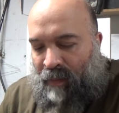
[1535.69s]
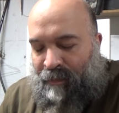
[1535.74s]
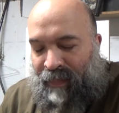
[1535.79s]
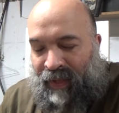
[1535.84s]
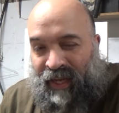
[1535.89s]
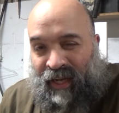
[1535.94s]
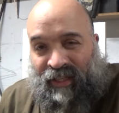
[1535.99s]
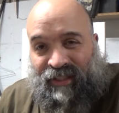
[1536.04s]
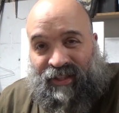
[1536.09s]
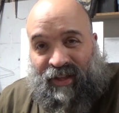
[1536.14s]

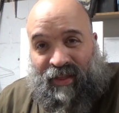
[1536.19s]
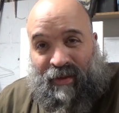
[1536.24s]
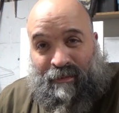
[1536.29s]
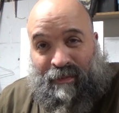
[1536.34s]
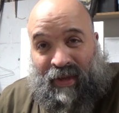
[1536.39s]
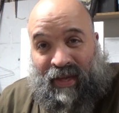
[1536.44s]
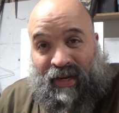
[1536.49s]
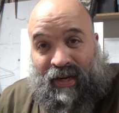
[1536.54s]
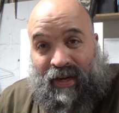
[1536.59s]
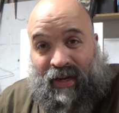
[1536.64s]
because of the
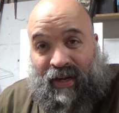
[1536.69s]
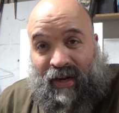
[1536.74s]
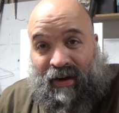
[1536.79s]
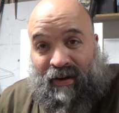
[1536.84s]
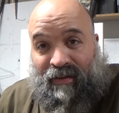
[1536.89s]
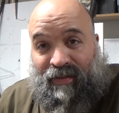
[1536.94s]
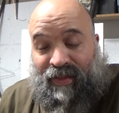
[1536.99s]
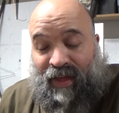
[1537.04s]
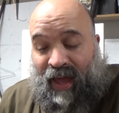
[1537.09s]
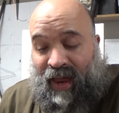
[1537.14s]
pinion
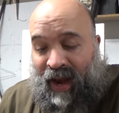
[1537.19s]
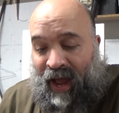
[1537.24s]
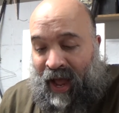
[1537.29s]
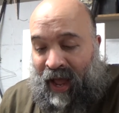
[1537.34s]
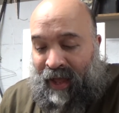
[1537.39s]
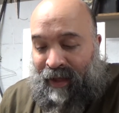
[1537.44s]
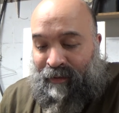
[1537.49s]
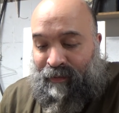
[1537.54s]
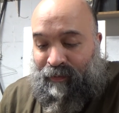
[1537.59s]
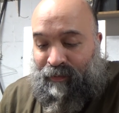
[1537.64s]
gear that
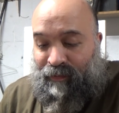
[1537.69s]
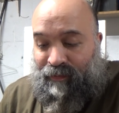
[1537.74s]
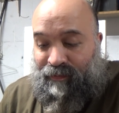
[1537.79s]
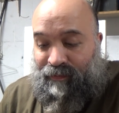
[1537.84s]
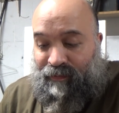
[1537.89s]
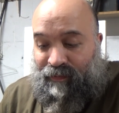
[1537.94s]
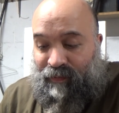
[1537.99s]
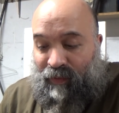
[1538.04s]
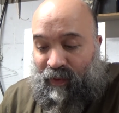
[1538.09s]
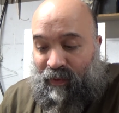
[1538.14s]
I
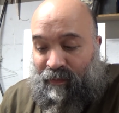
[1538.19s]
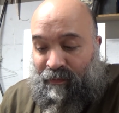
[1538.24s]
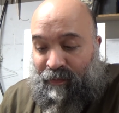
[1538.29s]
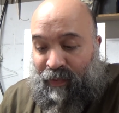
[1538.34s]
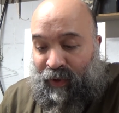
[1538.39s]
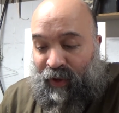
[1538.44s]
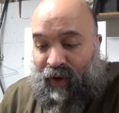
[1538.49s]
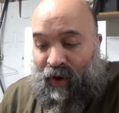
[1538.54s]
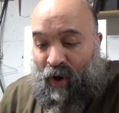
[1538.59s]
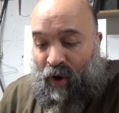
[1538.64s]

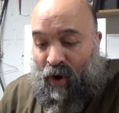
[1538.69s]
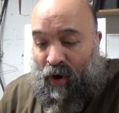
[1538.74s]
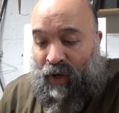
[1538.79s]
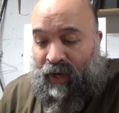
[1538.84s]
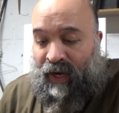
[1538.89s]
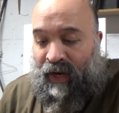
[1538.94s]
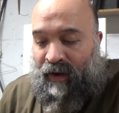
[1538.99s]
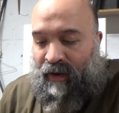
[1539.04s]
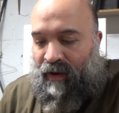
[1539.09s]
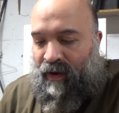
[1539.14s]
put on
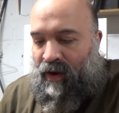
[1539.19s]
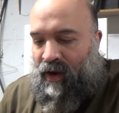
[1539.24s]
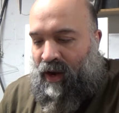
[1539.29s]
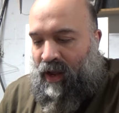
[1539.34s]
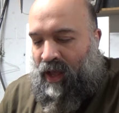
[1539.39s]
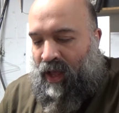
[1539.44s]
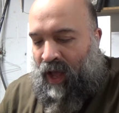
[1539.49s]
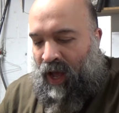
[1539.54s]
here,